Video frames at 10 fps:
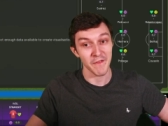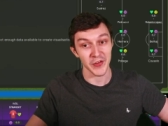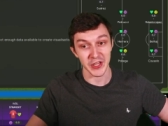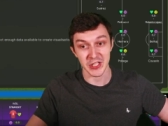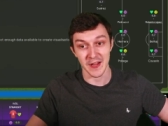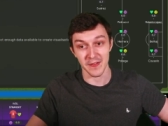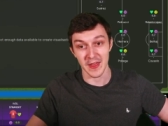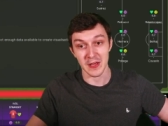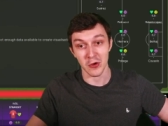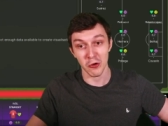there's a chance
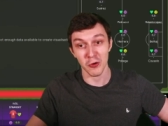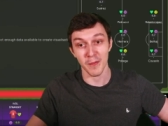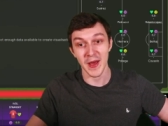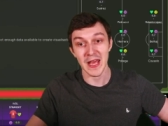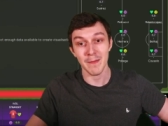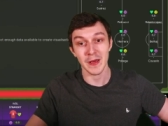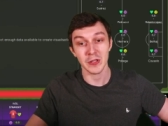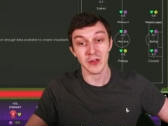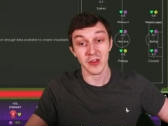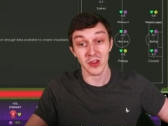they could maybe
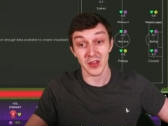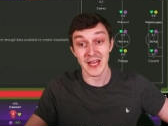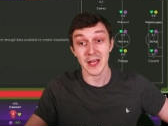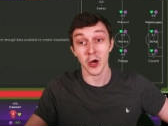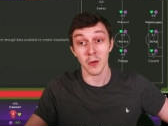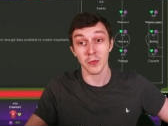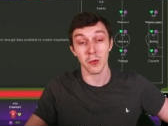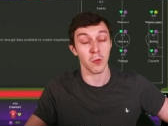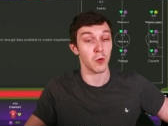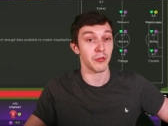sneak up
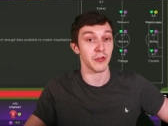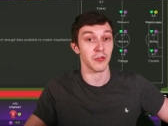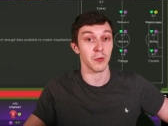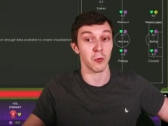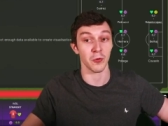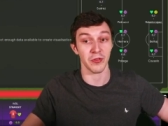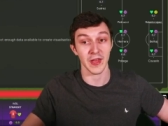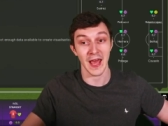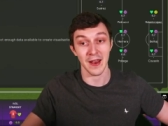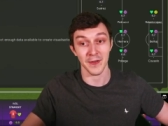towards us towards
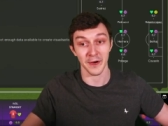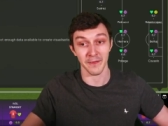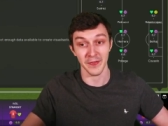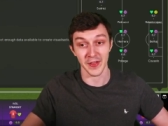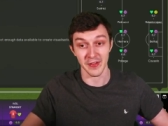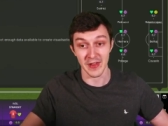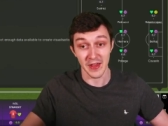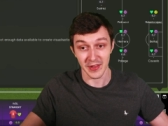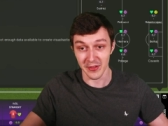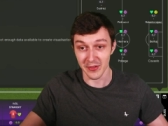the end of this
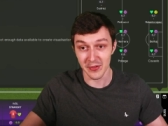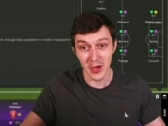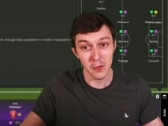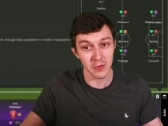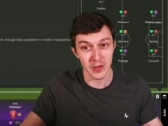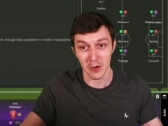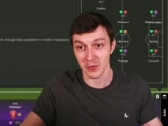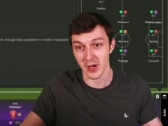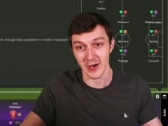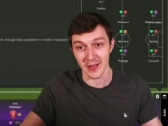season. It's so, so
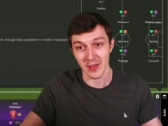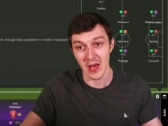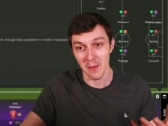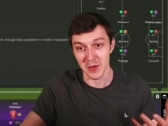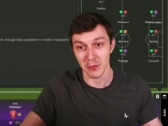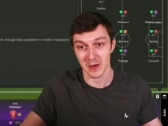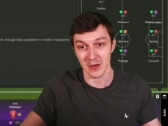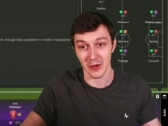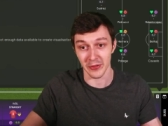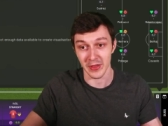tight between
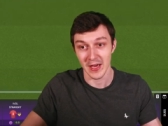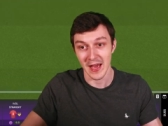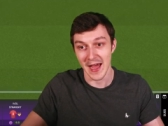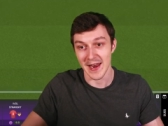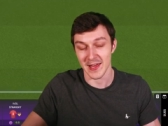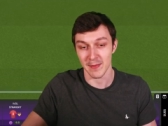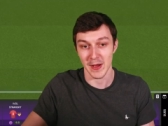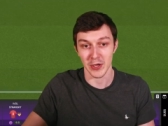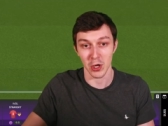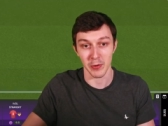us and
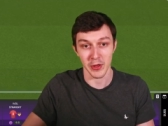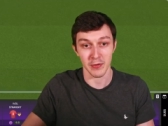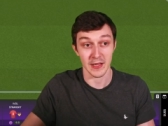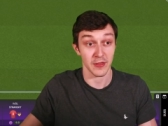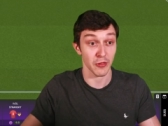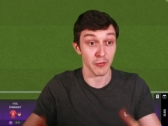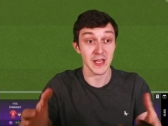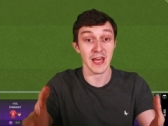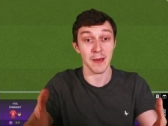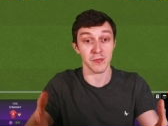Espanyol with only
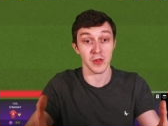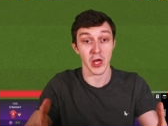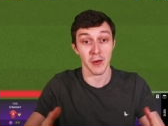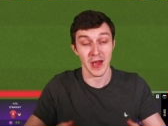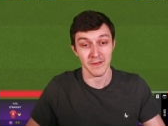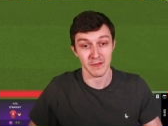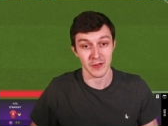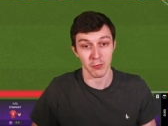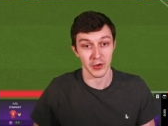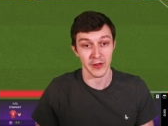three games to go after
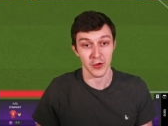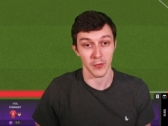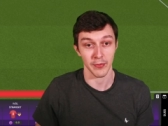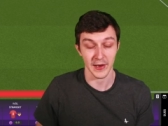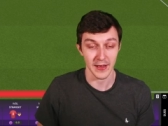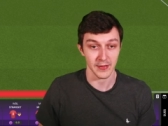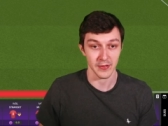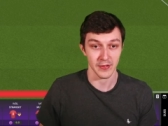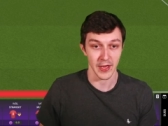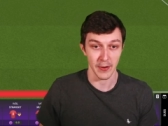this one is
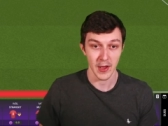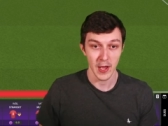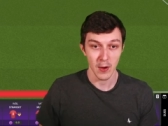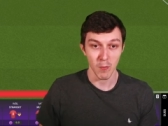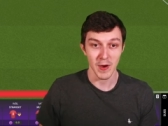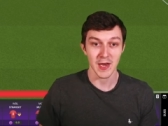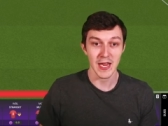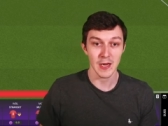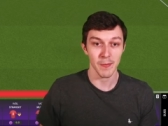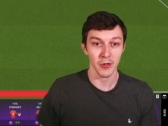completed. So we
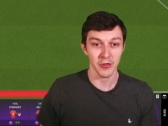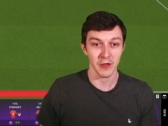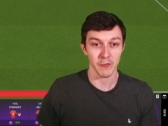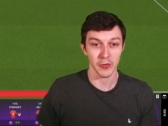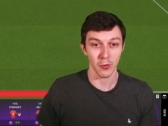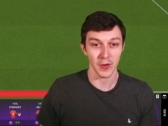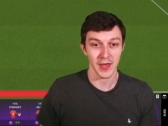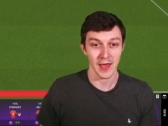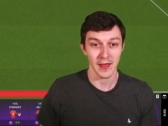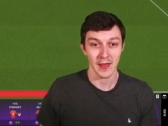need a positive result
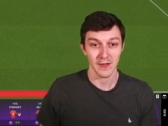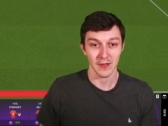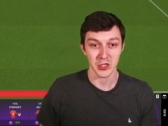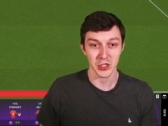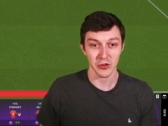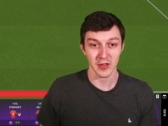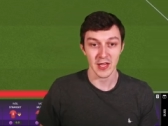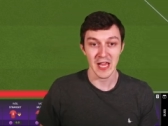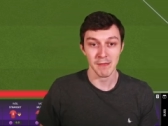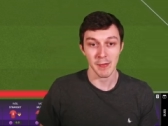here to just
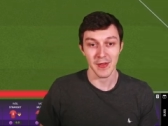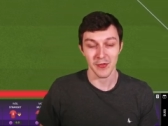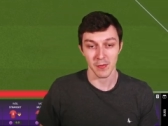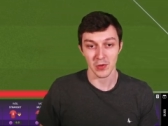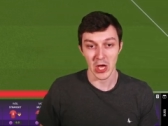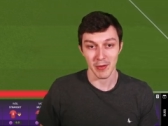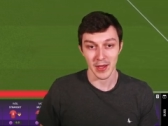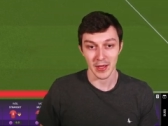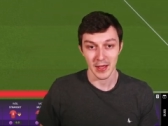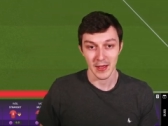keep momentum going,